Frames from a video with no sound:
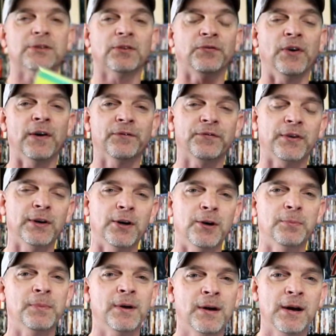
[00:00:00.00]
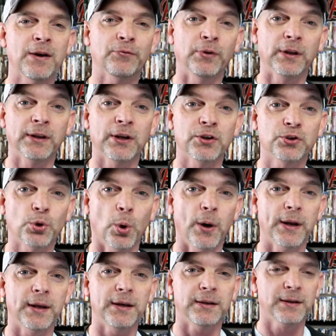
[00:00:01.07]
is a fun film. Really
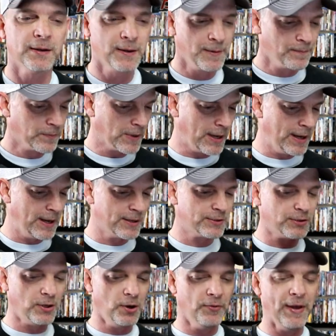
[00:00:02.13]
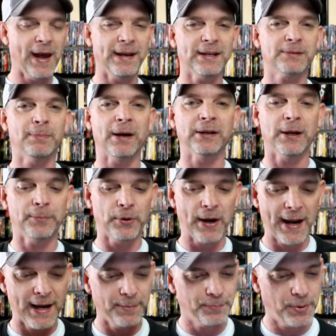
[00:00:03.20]
enjoy it. And so that is my number
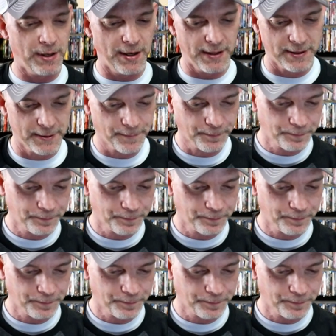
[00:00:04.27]
8 pick.